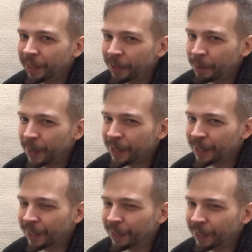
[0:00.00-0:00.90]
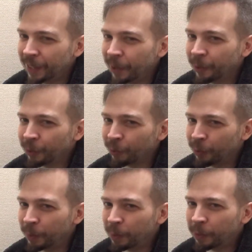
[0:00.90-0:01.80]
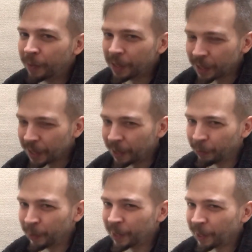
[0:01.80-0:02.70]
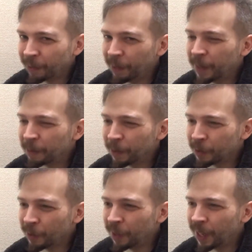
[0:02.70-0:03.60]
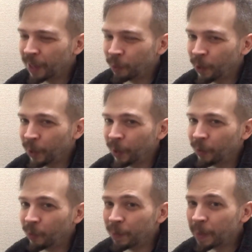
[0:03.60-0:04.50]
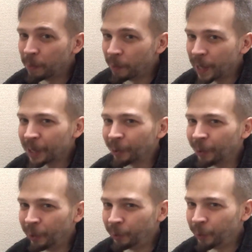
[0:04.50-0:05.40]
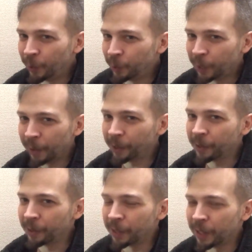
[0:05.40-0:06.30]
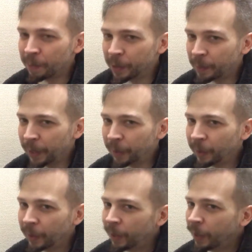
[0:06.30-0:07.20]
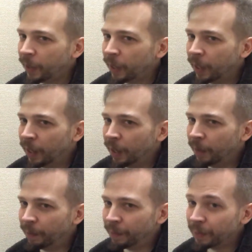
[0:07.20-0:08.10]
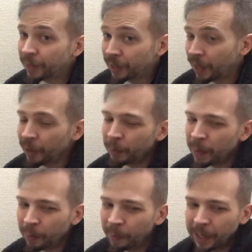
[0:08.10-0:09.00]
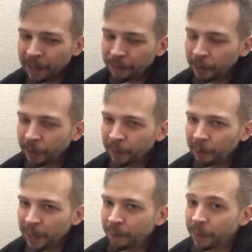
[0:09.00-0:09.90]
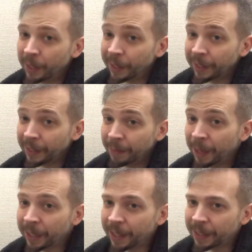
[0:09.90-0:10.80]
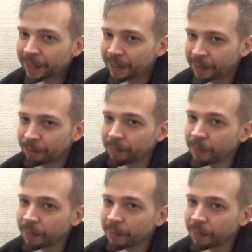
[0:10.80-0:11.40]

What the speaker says: are based on characters from the movie just kind of read like fan fiction, and when people make their own new characters, it's much better. Other people might not feel that way, but like in my case,